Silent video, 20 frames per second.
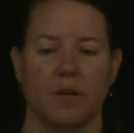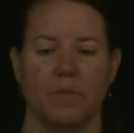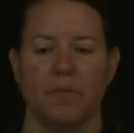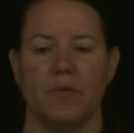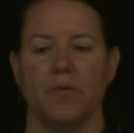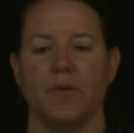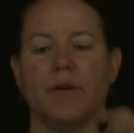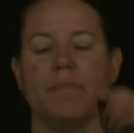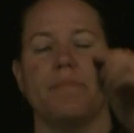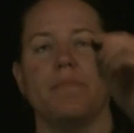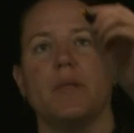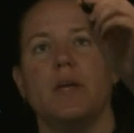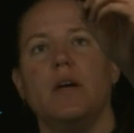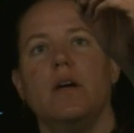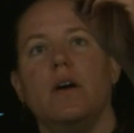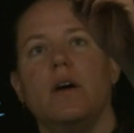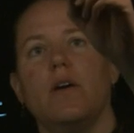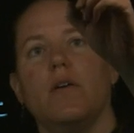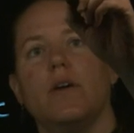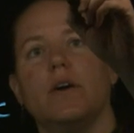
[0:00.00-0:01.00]
I'm doing.
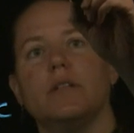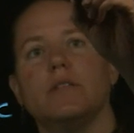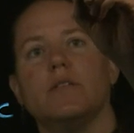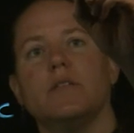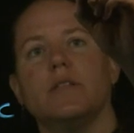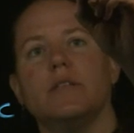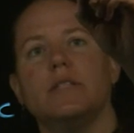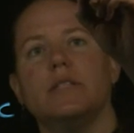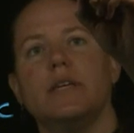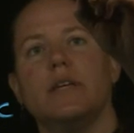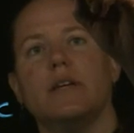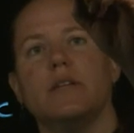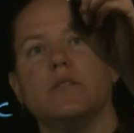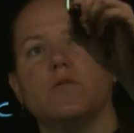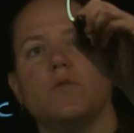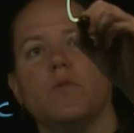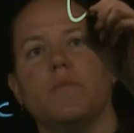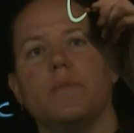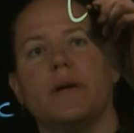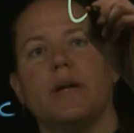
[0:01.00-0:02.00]
All right, so let's take
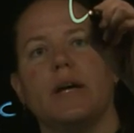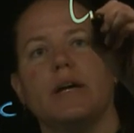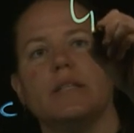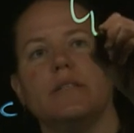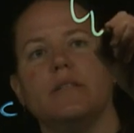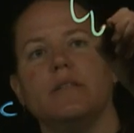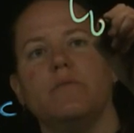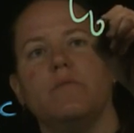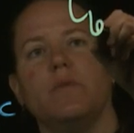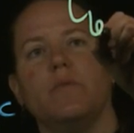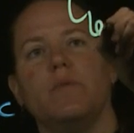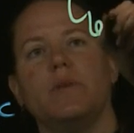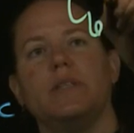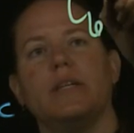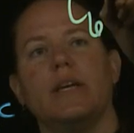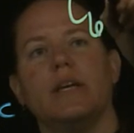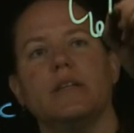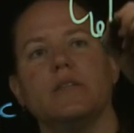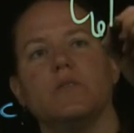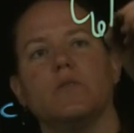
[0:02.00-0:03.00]
ascorbic acid. When we
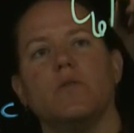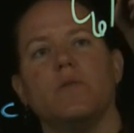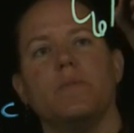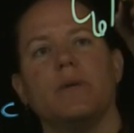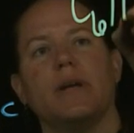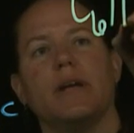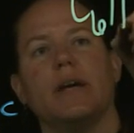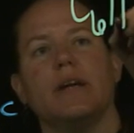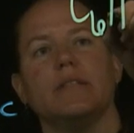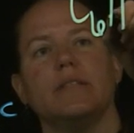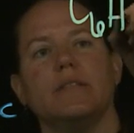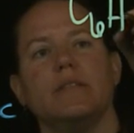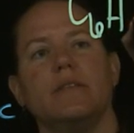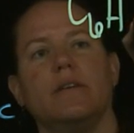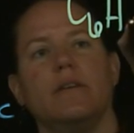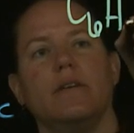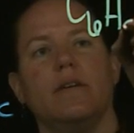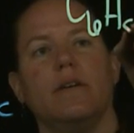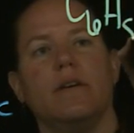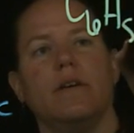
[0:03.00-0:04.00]
take ascorbic acid,